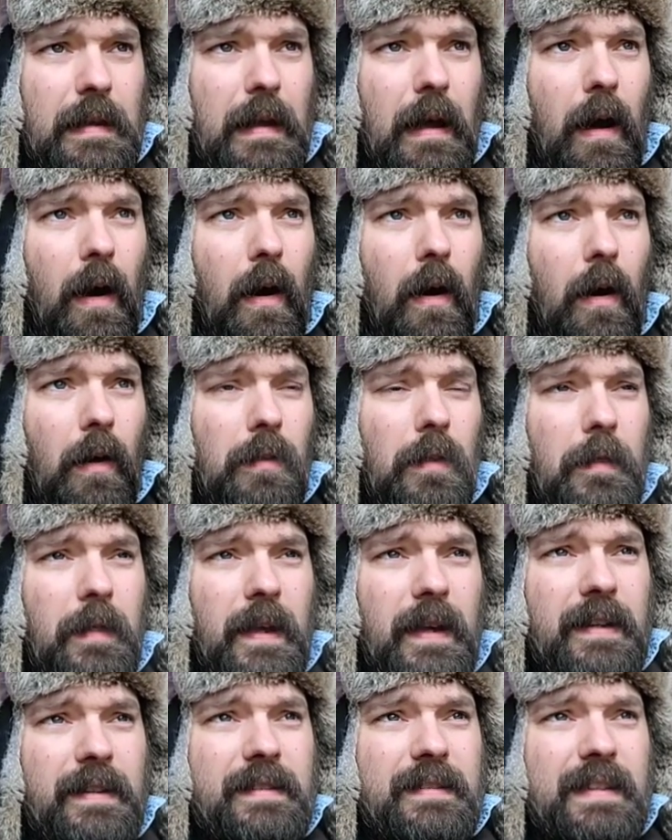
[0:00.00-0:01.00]
All the
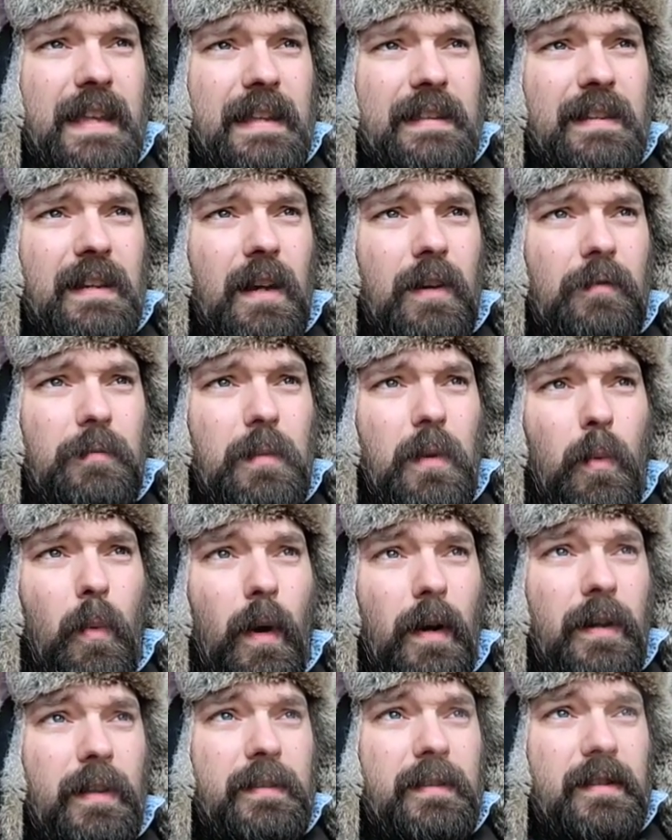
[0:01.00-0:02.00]
things that the government
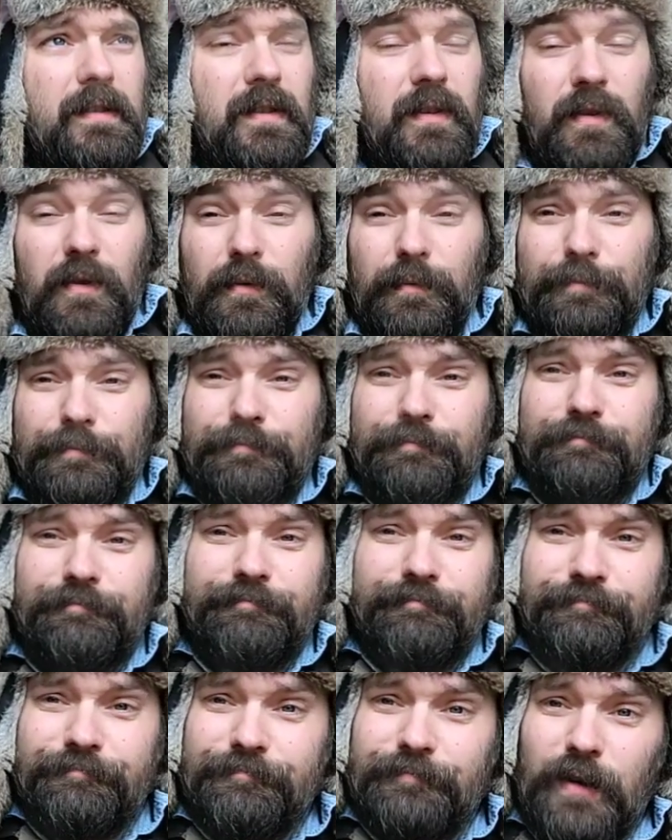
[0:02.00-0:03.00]
wanted to do
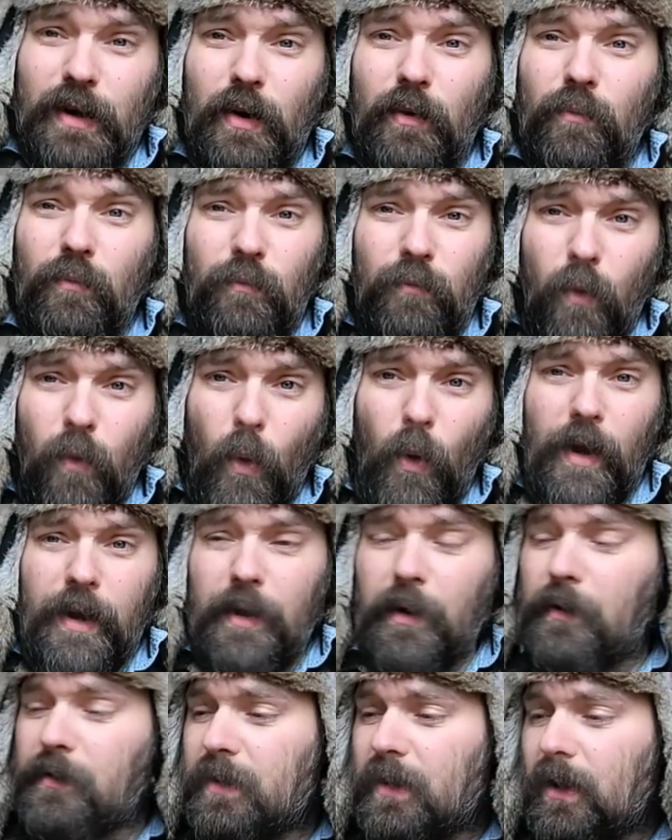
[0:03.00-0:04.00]
four
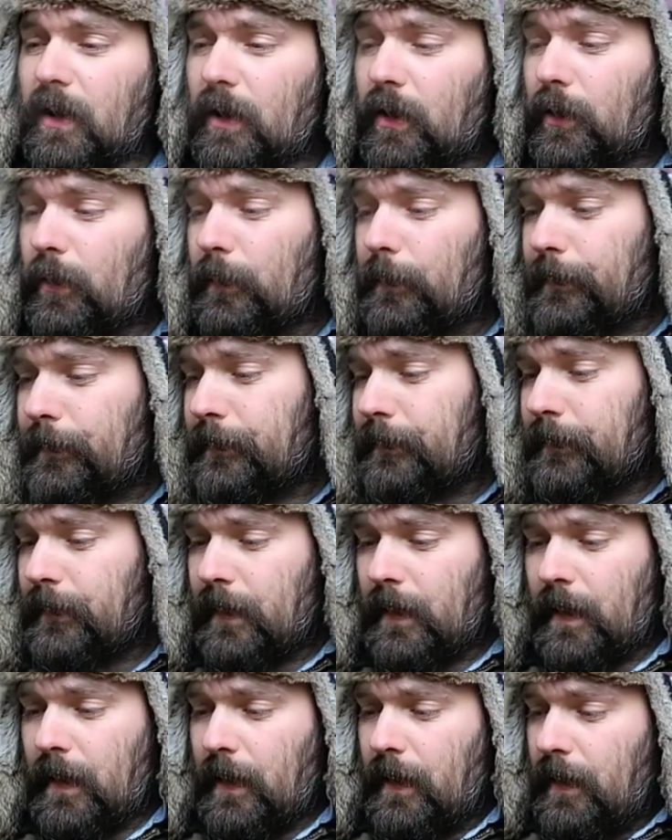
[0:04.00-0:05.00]
years ago
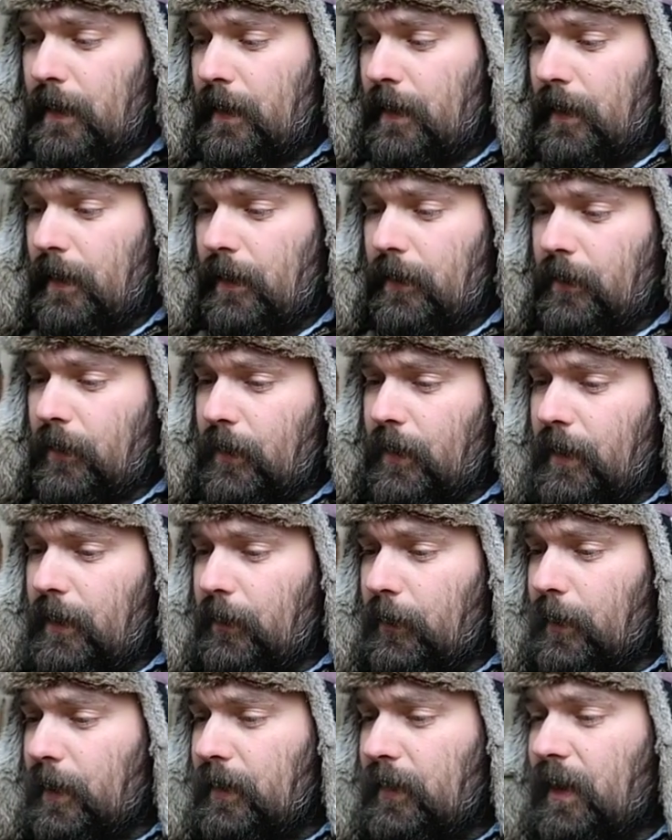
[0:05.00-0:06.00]
under
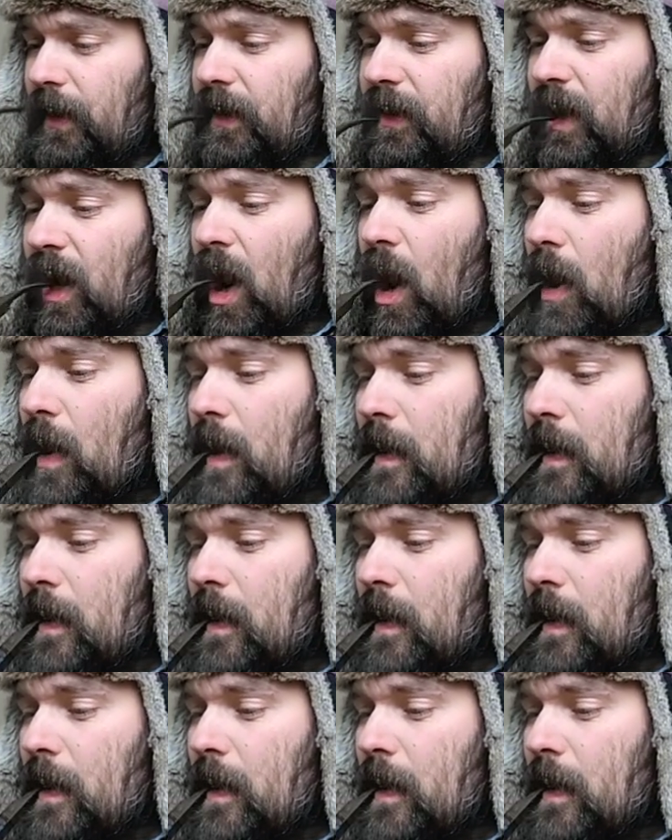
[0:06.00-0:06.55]
Hillary Clinton,